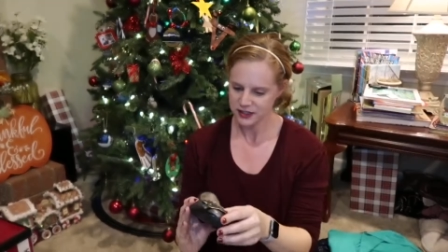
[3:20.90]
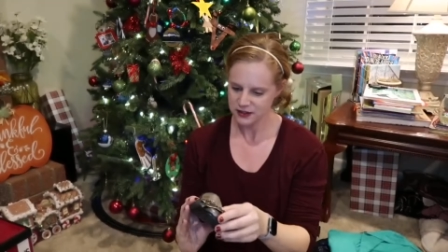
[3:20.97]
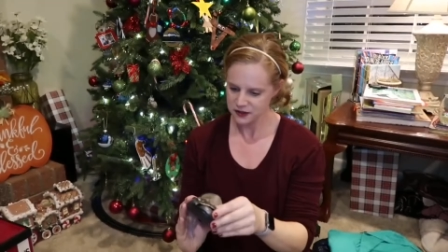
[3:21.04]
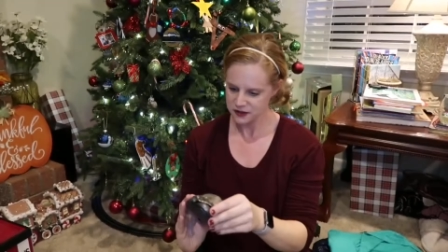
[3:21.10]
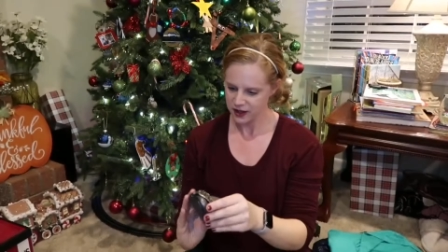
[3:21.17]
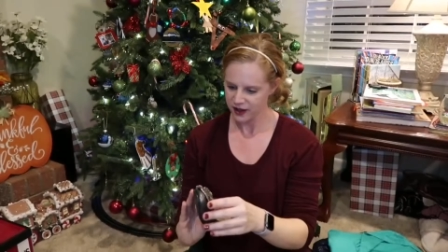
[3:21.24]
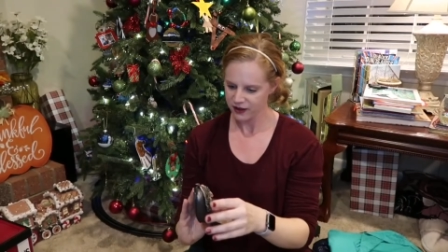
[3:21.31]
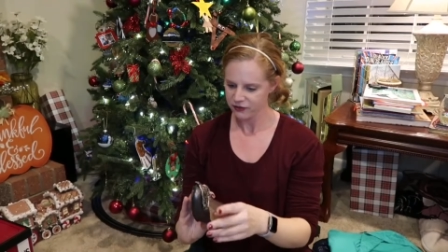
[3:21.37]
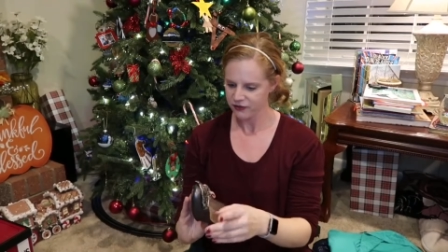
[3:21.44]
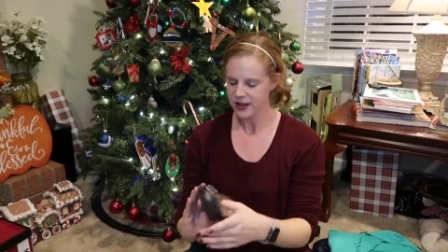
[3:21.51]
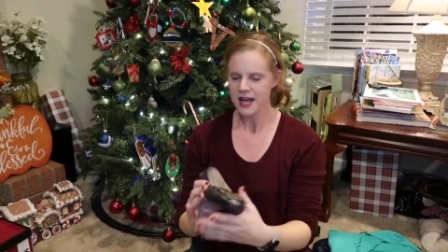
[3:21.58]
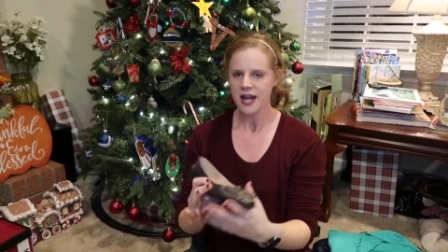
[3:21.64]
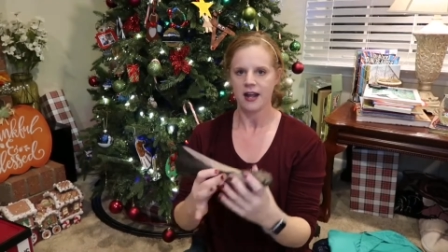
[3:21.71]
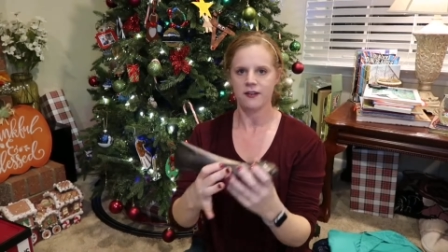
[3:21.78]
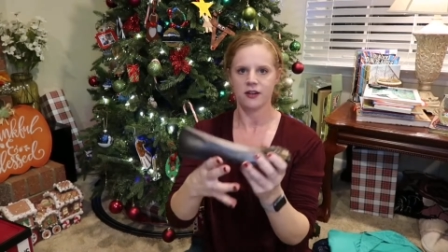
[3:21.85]
and stuff.
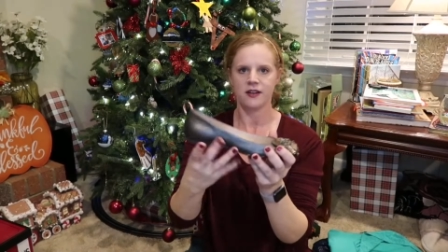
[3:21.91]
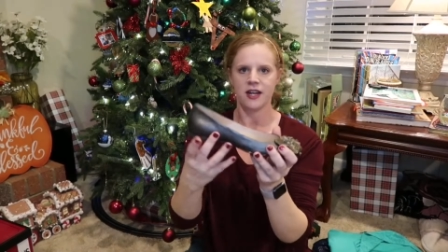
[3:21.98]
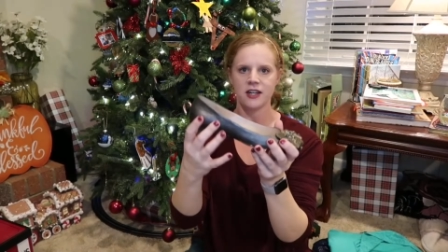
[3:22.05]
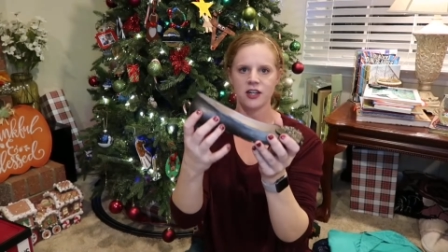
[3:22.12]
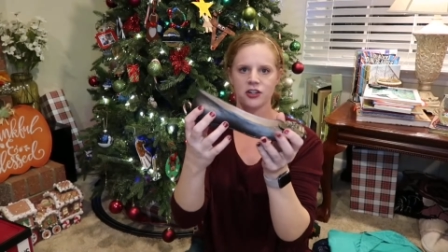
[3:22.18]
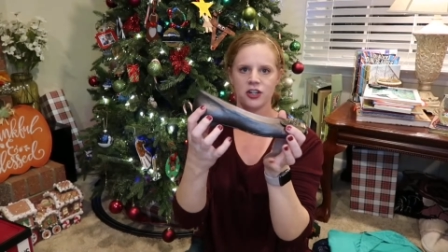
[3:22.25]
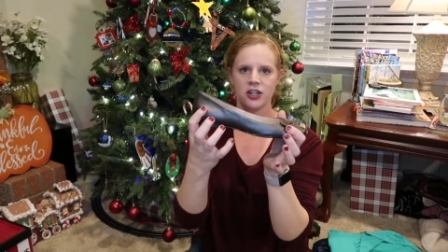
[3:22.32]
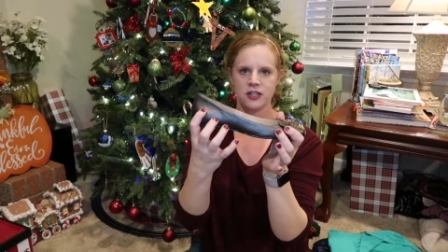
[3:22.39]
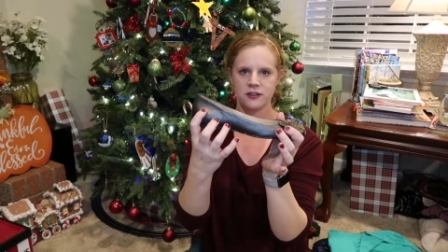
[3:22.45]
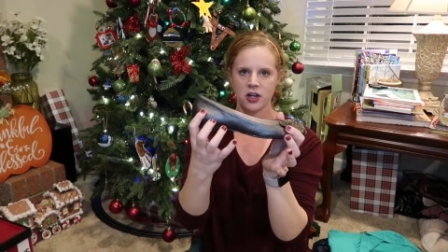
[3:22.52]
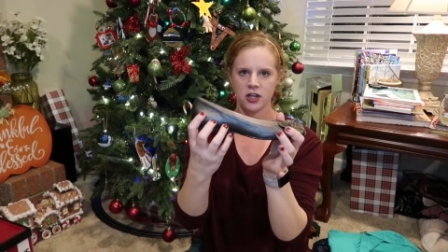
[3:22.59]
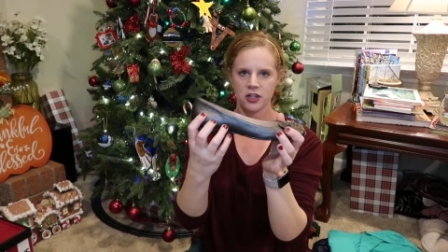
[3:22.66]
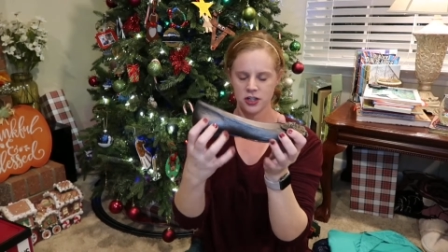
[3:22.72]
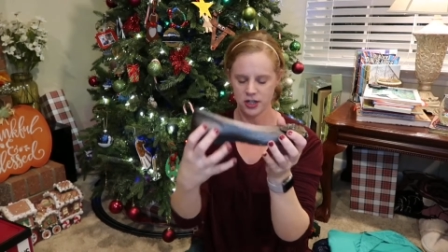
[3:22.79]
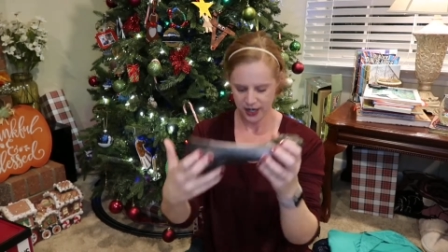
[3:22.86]
And they're like a
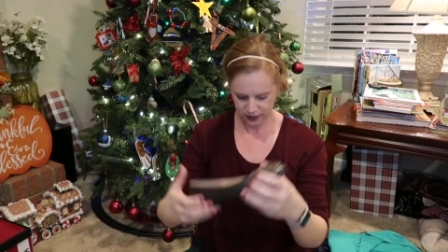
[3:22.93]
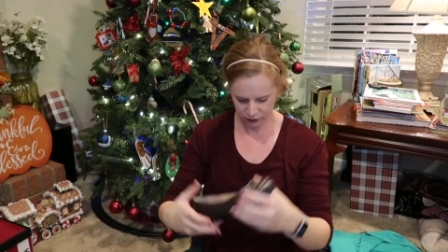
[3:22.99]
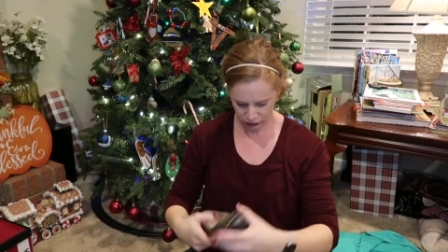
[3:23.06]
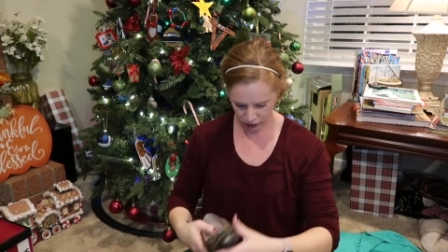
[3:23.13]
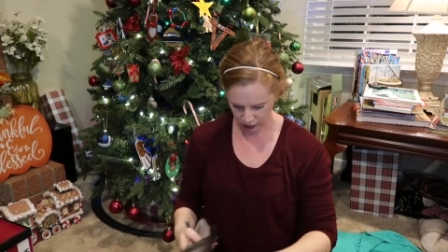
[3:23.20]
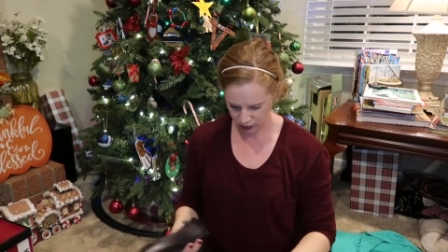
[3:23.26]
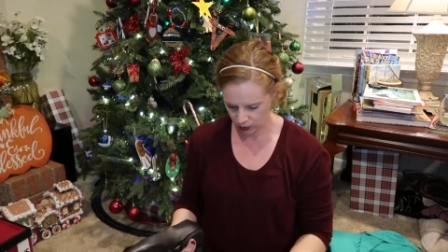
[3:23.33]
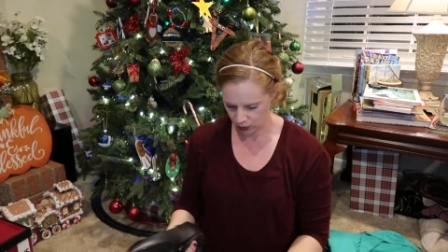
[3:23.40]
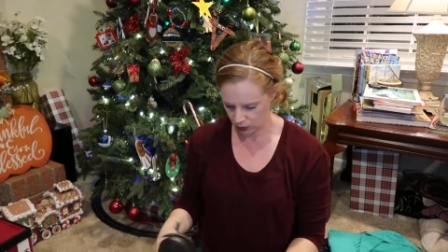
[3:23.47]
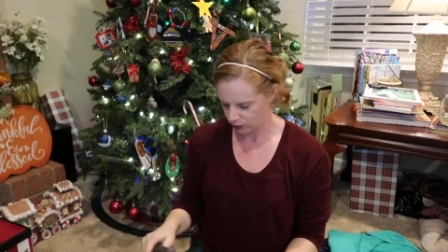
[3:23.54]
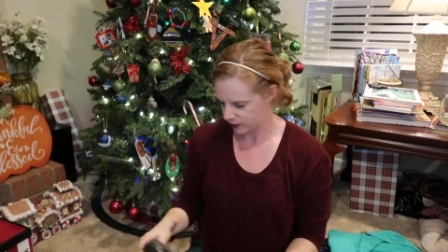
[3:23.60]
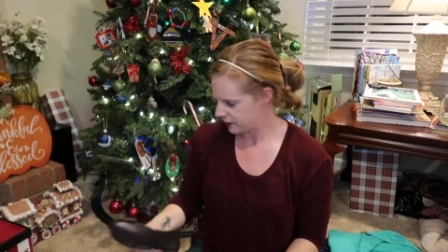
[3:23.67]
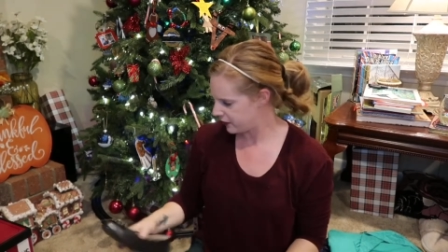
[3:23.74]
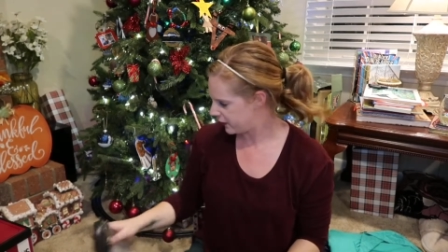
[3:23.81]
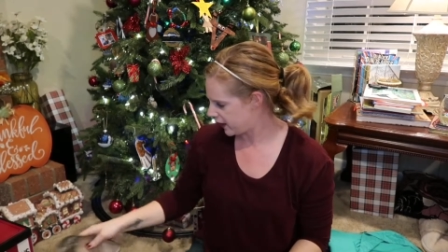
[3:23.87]
dark gray
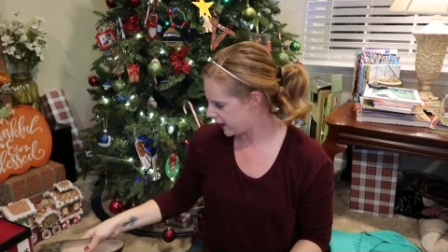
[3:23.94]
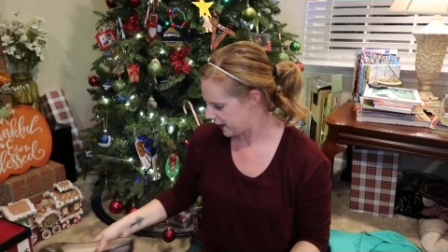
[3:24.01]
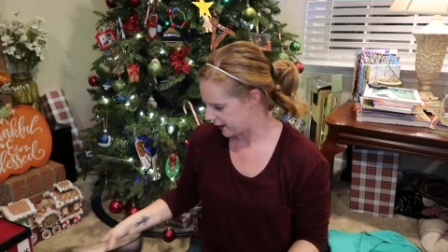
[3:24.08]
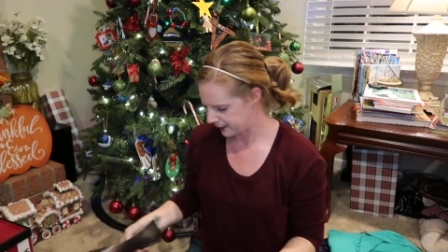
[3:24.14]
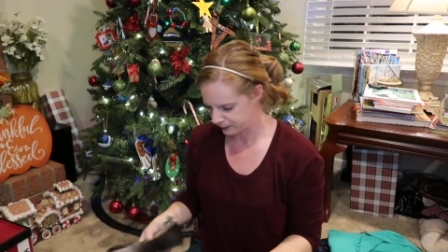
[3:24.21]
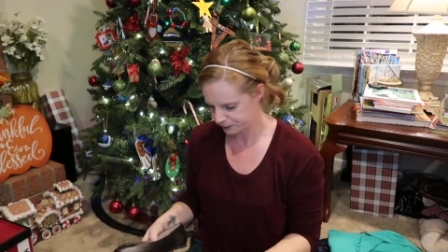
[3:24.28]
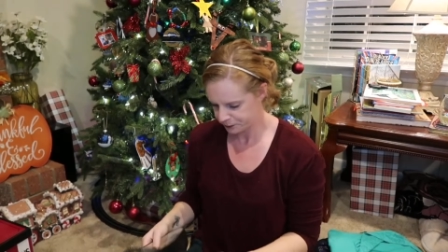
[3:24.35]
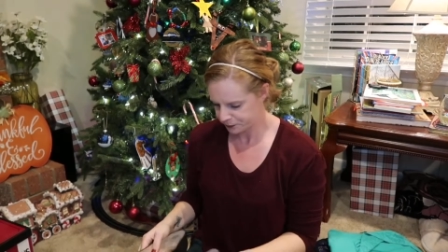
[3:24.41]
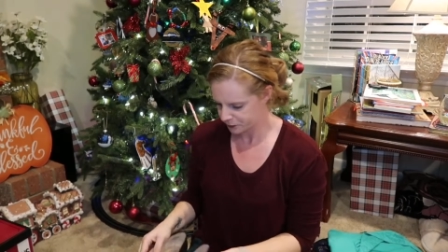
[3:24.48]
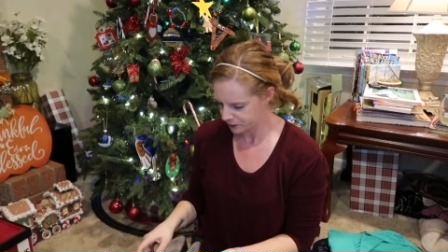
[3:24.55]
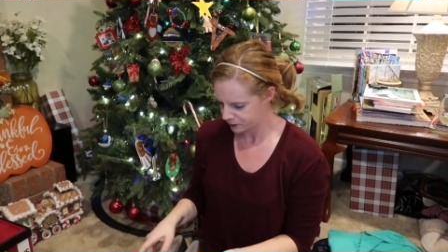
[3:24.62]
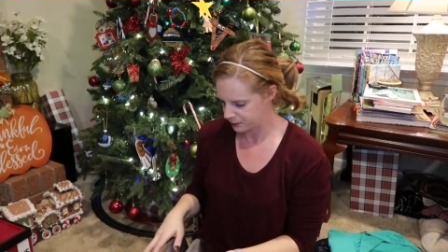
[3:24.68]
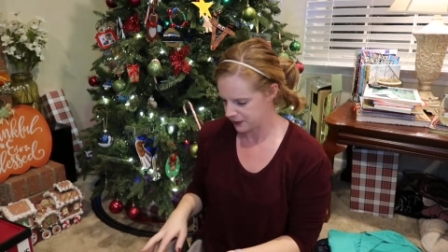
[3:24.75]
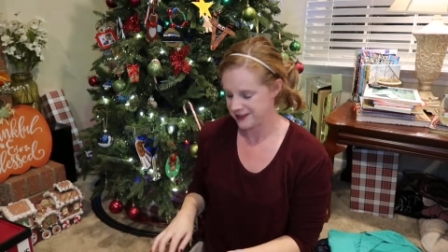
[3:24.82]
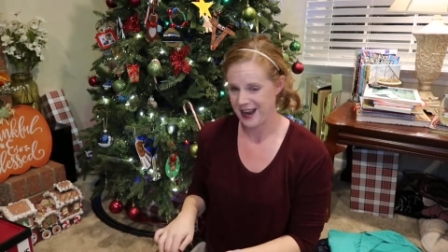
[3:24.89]
charcoal with
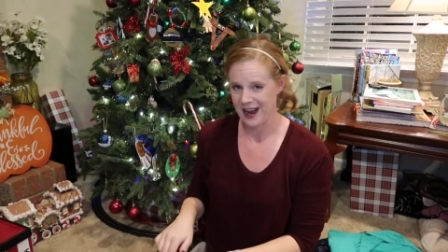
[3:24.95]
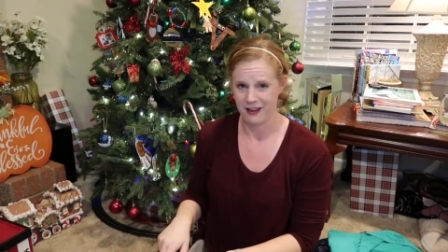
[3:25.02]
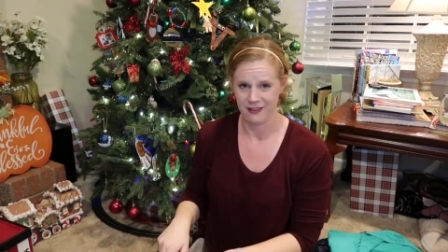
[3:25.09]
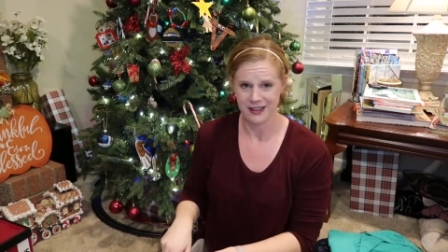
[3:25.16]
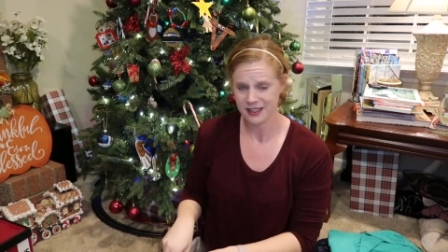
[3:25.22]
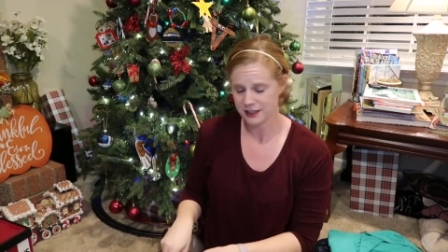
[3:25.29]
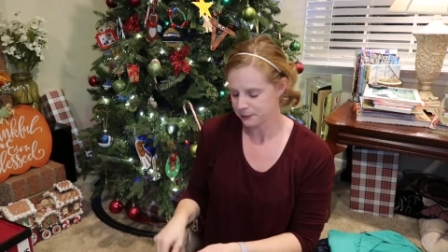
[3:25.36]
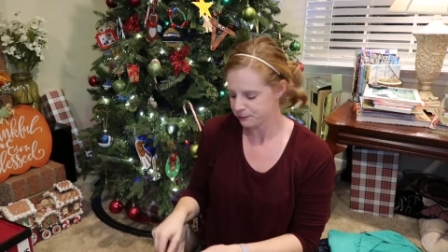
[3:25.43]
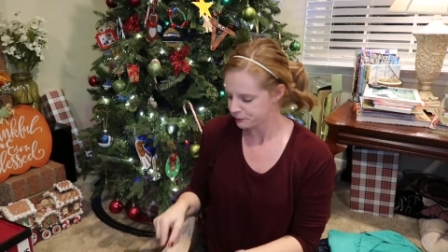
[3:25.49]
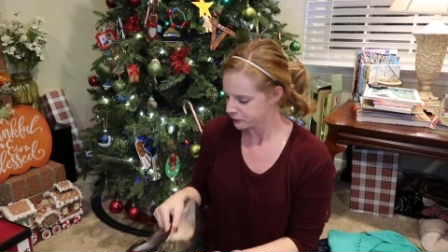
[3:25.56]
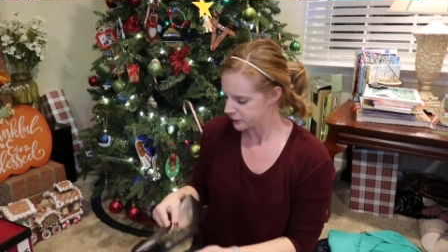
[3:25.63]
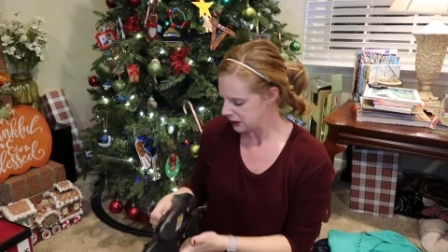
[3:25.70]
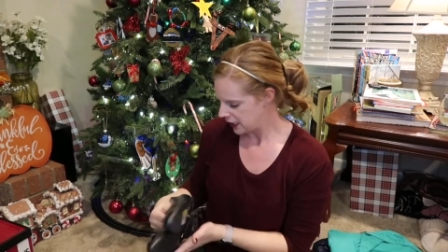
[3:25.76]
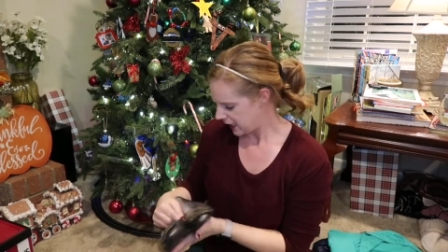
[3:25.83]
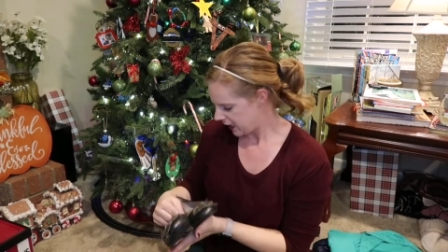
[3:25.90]
metallic.
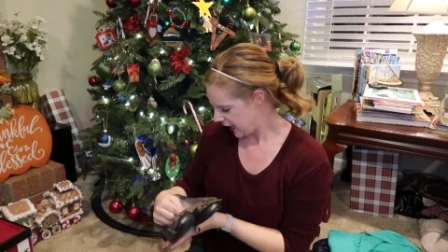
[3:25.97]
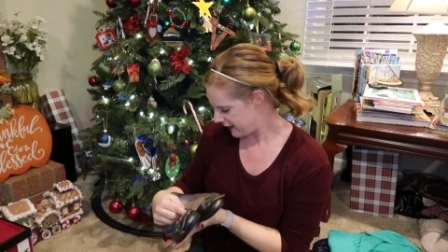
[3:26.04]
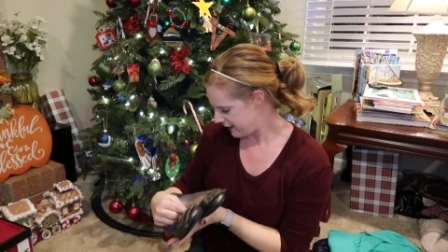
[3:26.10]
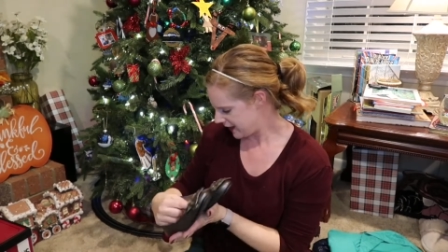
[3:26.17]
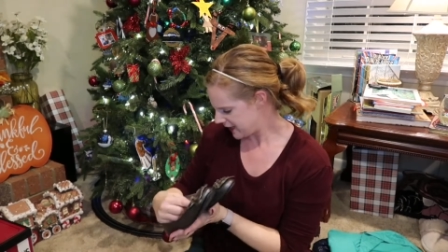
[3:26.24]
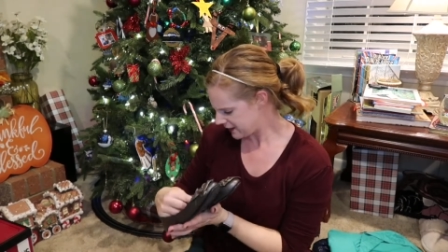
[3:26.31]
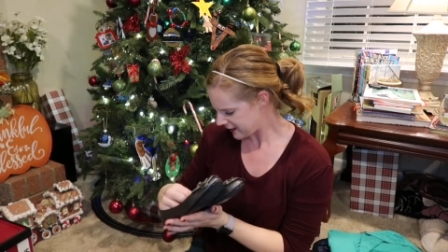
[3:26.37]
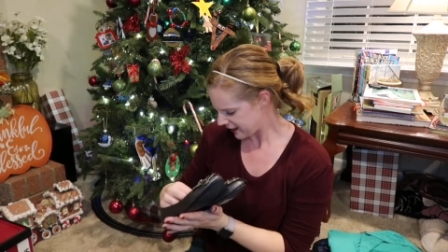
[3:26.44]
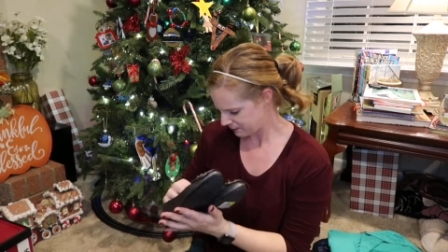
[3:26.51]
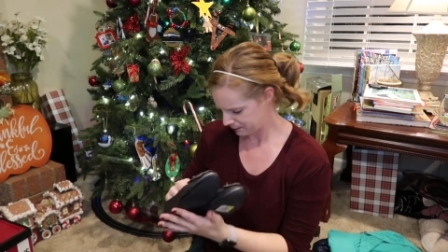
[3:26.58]
And these